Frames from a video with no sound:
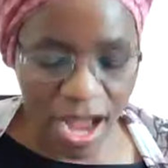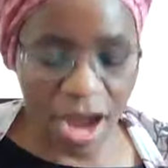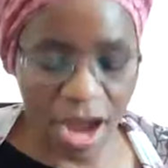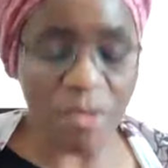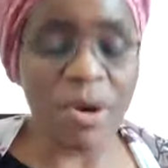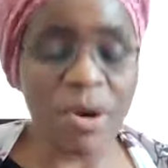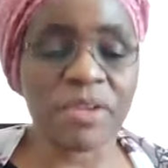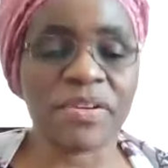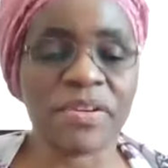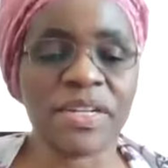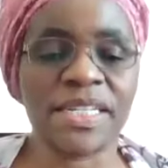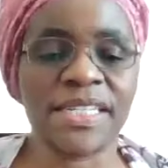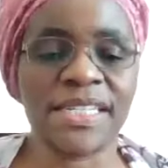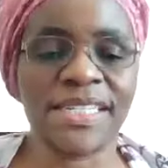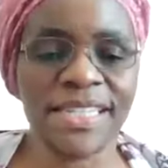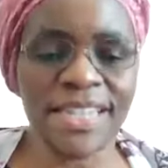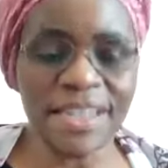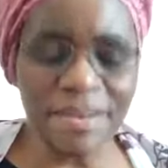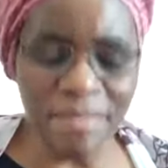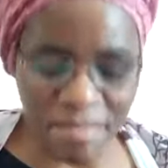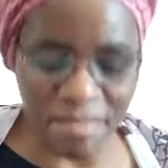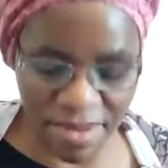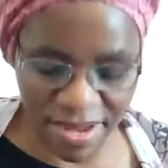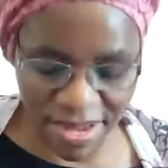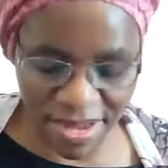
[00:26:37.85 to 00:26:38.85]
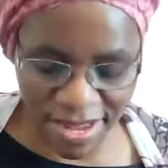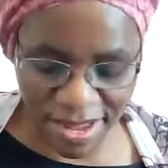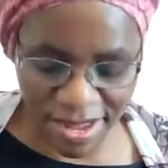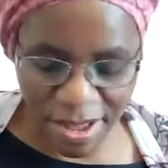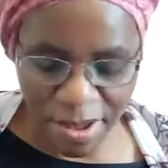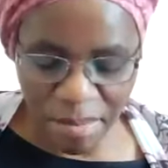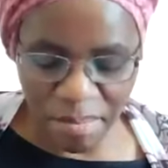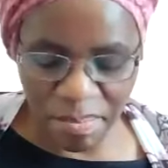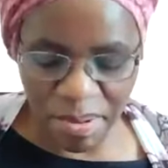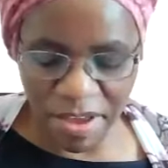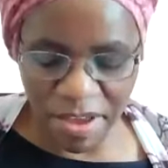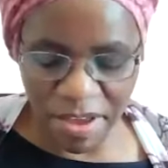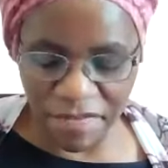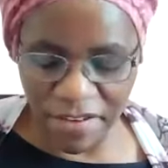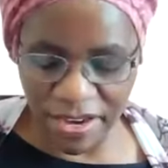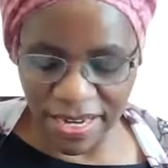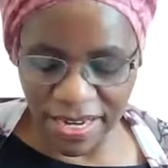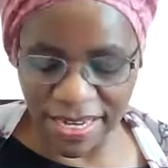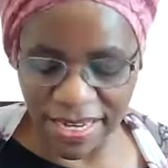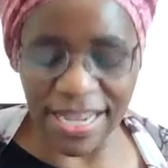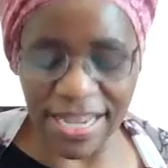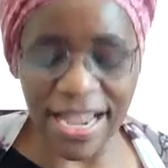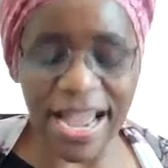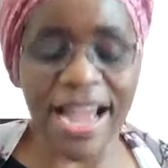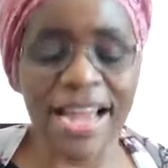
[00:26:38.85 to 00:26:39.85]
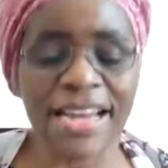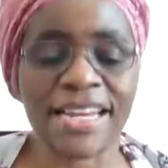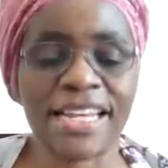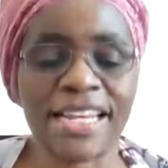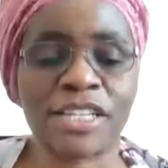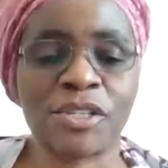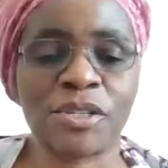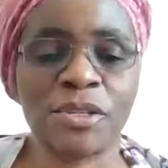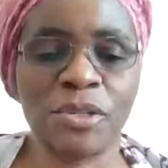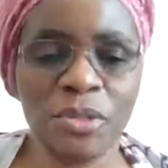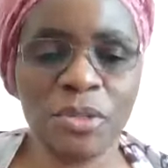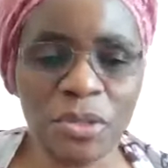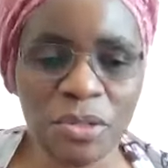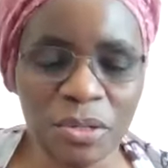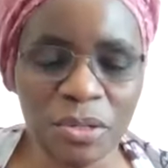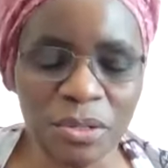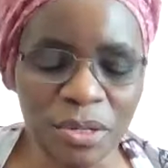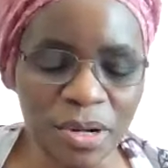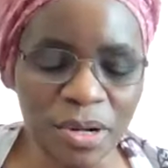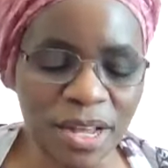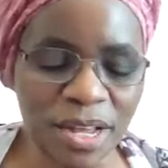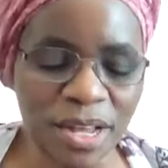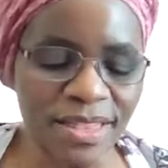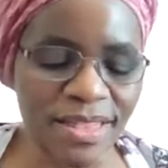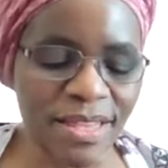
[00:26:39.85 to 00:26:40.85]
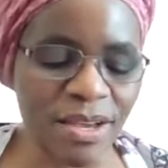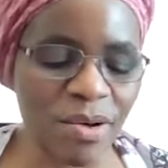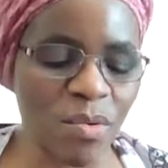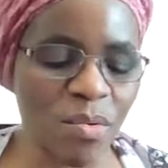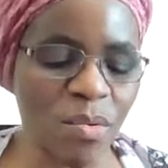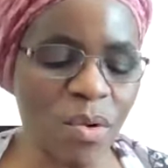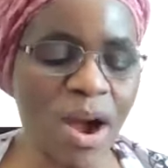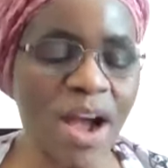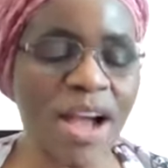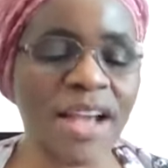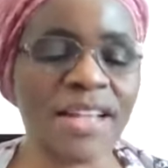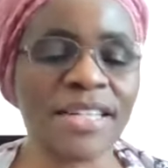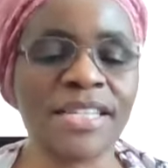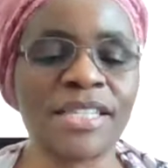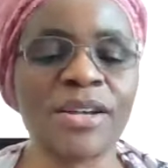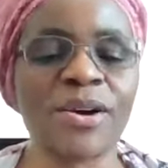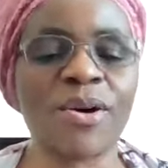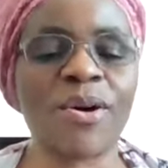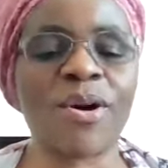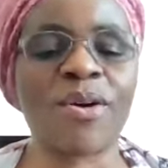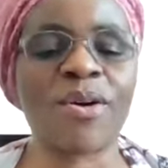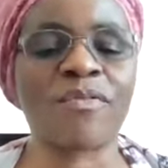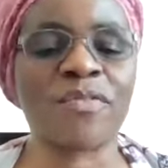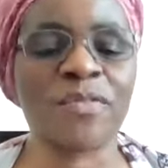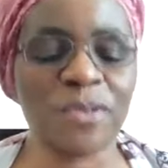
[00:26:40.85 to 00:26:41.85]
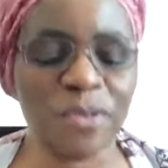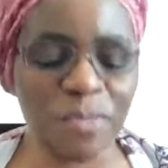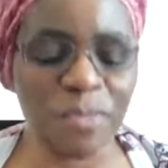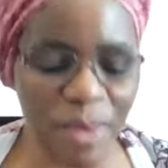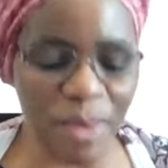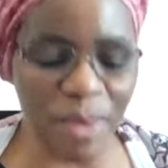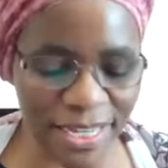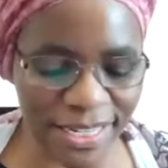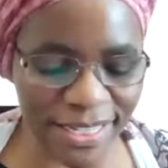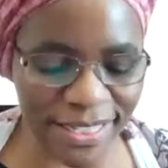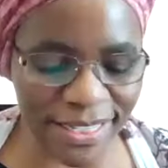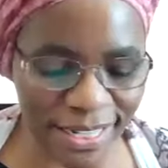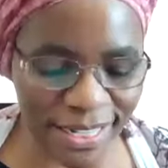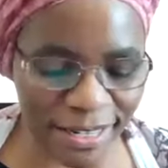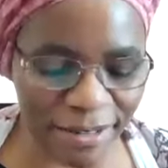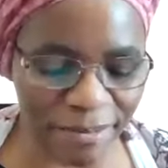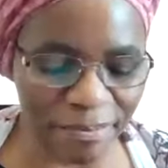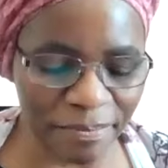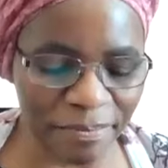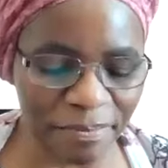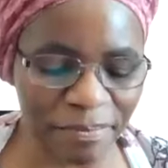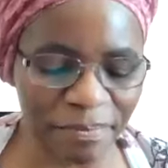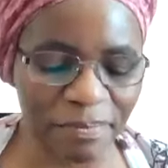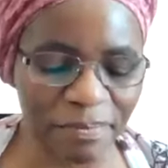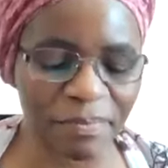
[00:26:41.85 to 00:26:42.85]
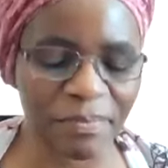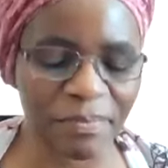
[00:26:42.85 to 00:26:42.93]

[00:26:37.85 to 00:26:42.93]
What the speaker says: Our Redeemer perfectly understood the wants of humanity.